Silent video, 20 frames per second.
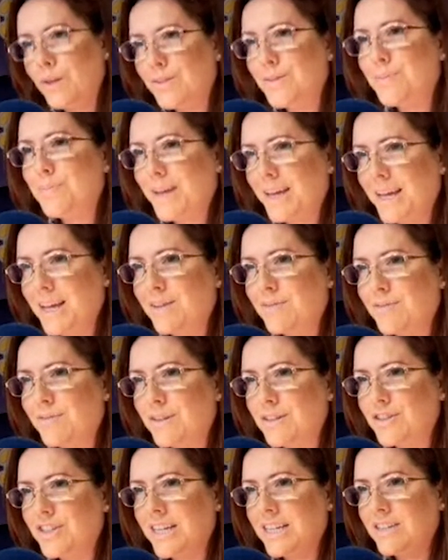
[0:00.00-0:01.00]
with the
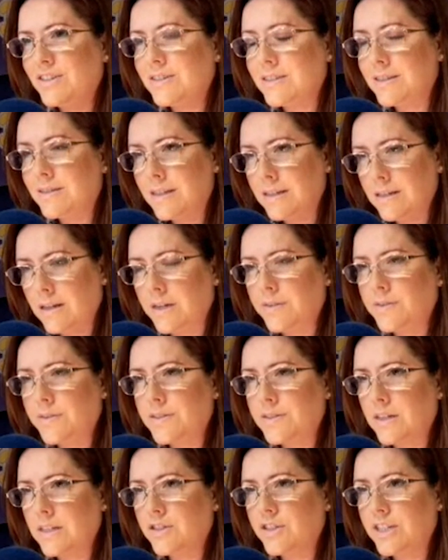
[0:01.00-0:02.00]
behavioural changes and the
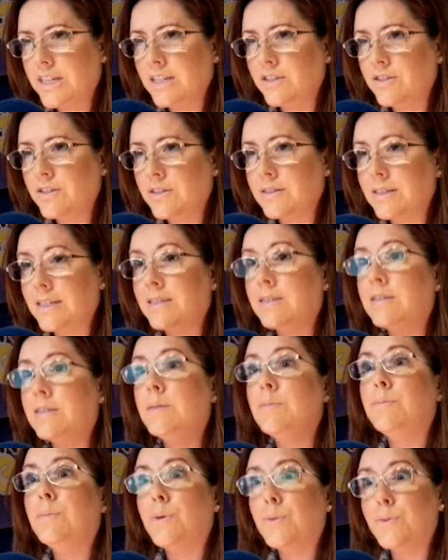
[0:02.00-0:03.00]
lifestyle changes
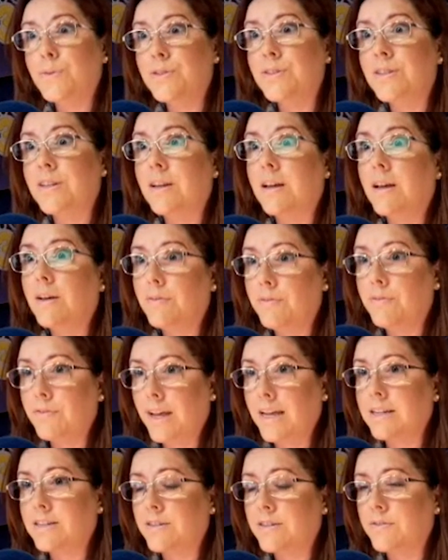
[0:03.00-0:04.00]
is the most
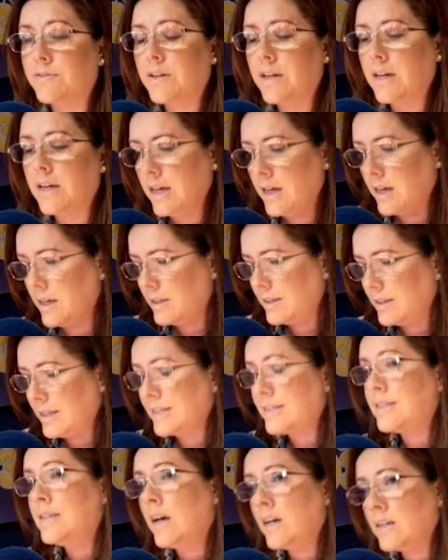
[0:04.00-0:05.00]
effective.
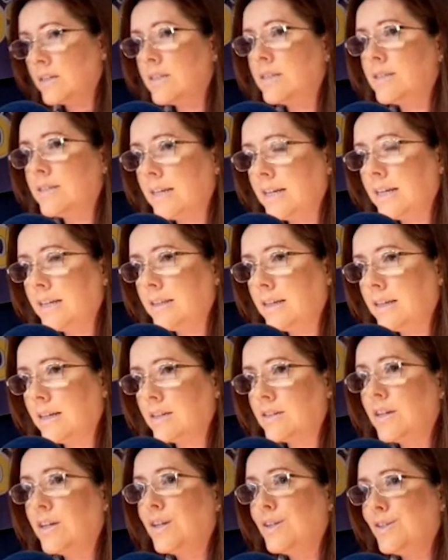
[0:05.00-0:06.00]
That's not to
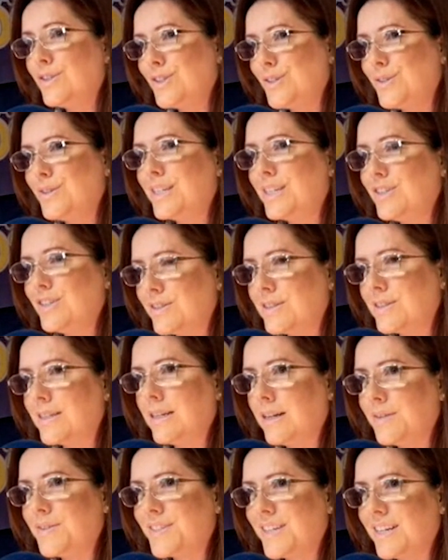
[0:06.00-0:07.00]
say that doing
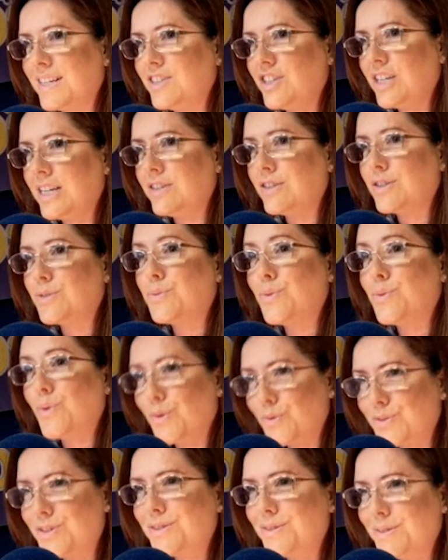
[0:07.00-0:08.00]
just the lifestyle
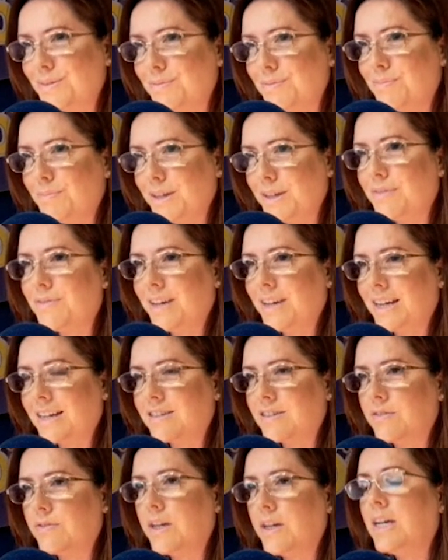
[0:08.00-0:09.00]
changes won't be
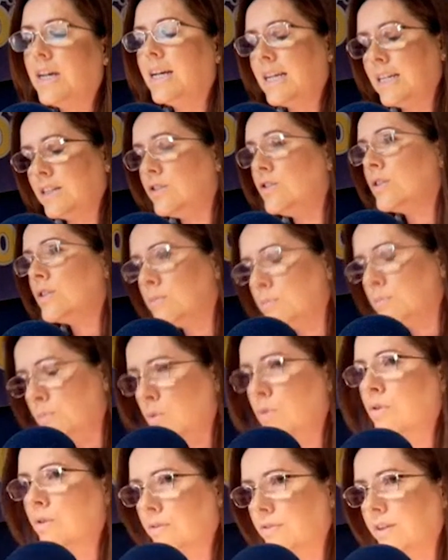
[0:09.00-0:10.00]
effective. It's
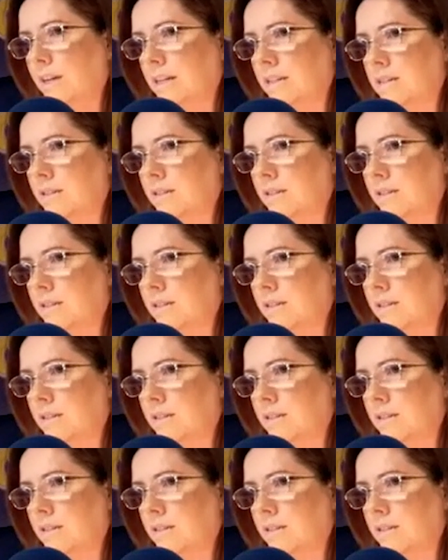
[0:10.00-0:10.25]
just more